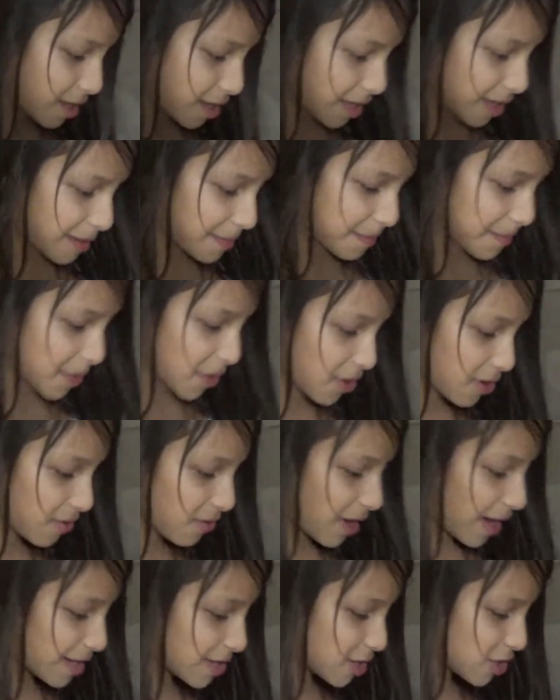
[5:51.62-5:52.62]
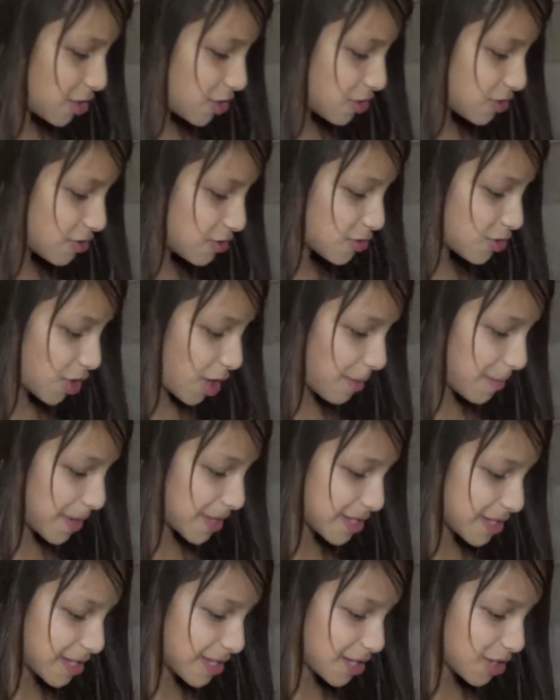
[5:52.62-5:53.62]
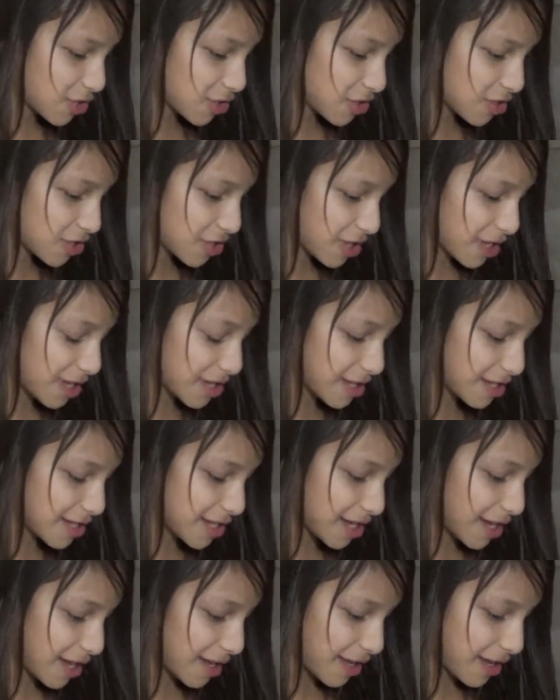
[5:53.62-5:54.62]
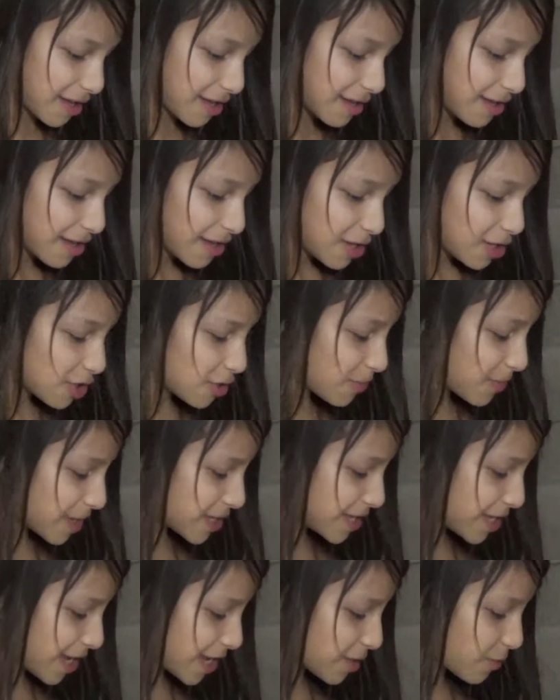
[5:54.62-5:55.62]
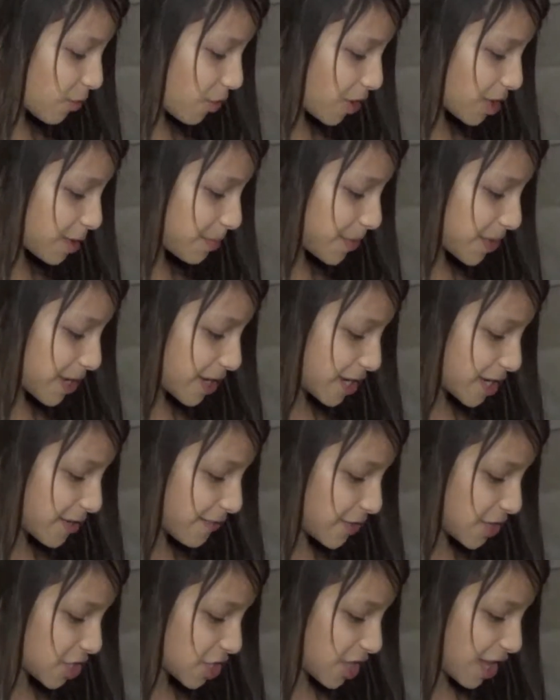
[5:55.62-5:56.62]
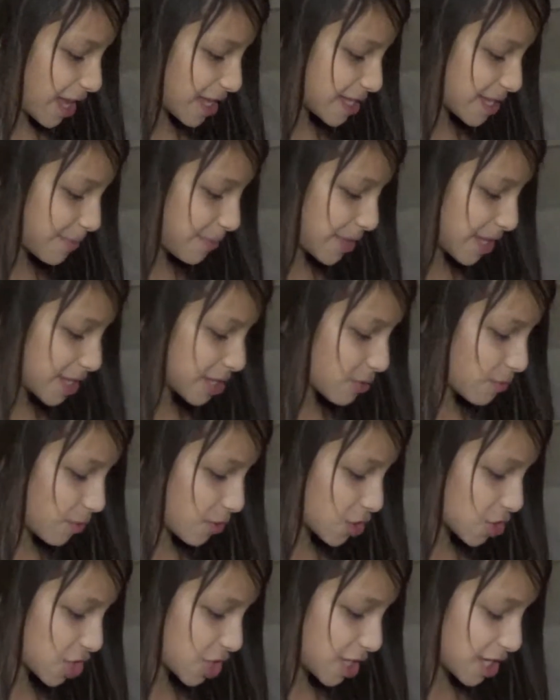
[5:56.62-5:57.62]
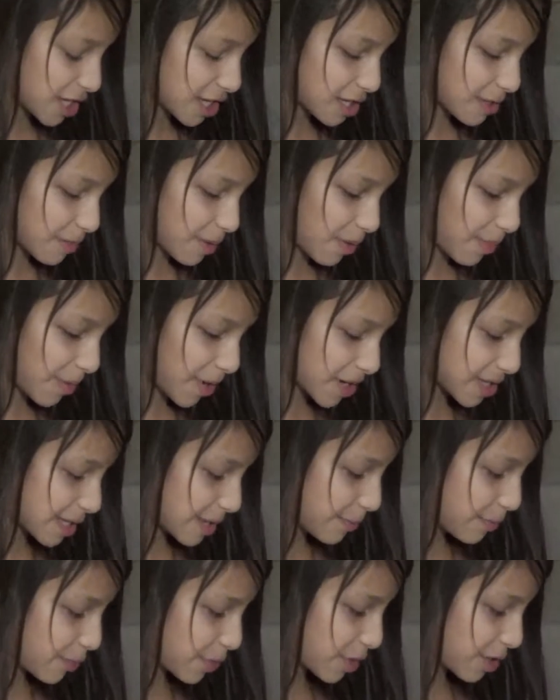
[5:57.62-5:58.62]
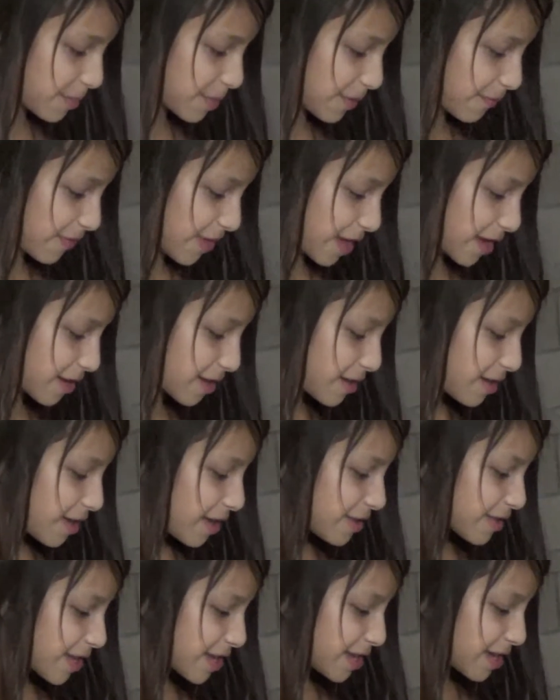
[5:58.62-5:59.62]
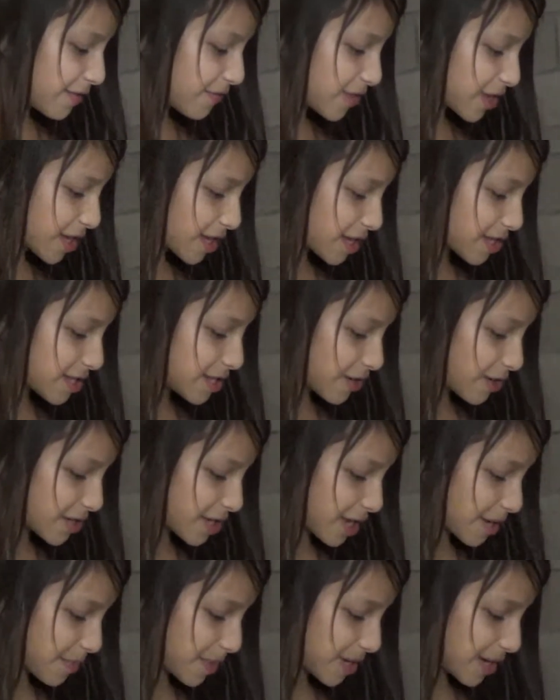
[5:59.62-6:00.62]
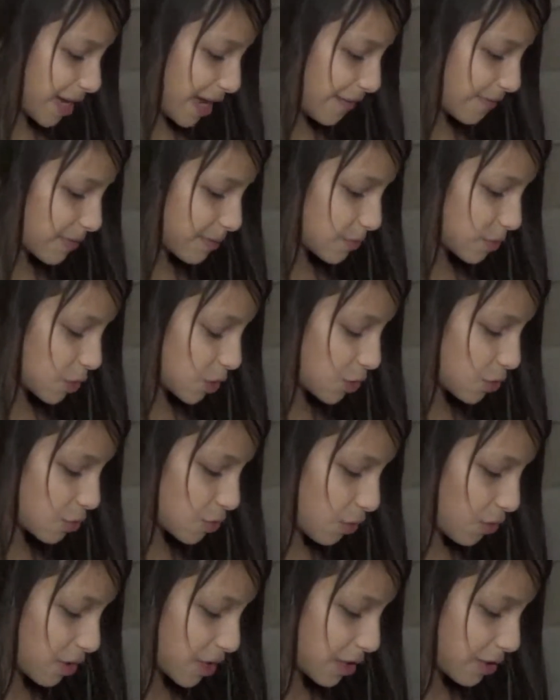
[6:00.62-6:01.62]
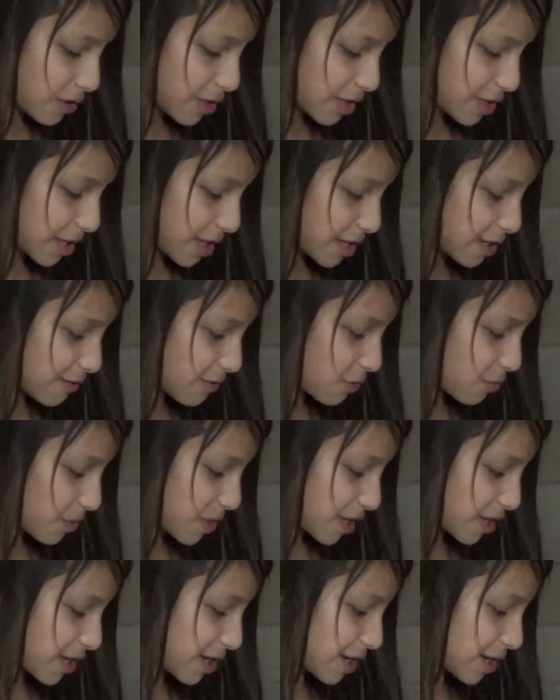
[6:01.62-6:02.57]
Kim, congrats on your new job as a teacher in the DAA. You may take roll at the beginning of each class and place the roll sheet in the mailbox and put up the flag. Then give the kids their assignment and have them do no later than the end of the week.